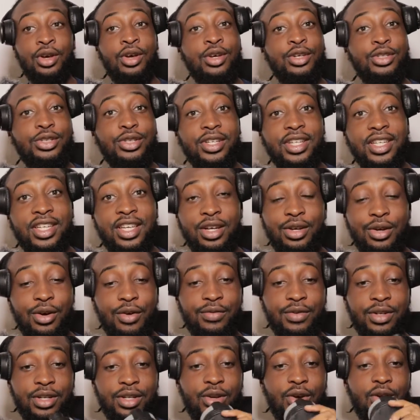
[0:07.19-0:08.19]
So the King
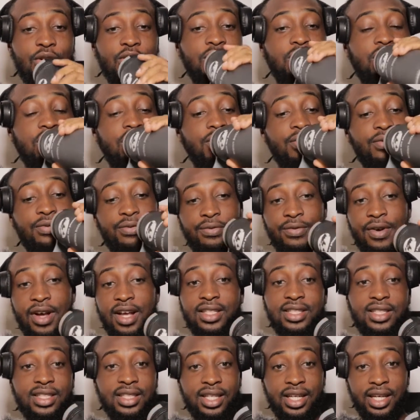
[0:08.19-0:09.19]
of the North,
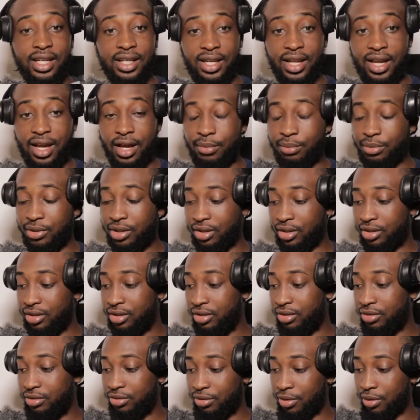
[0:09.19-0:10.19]
Fancy Gadam
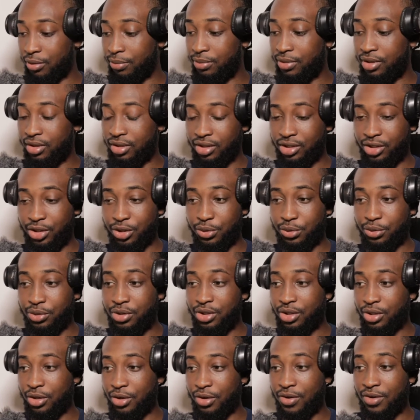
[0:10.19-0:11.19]
just dropped a new
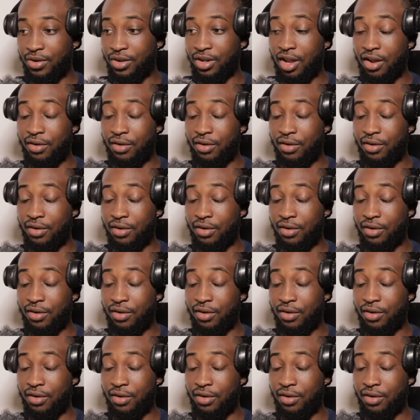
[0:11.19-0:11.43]
song.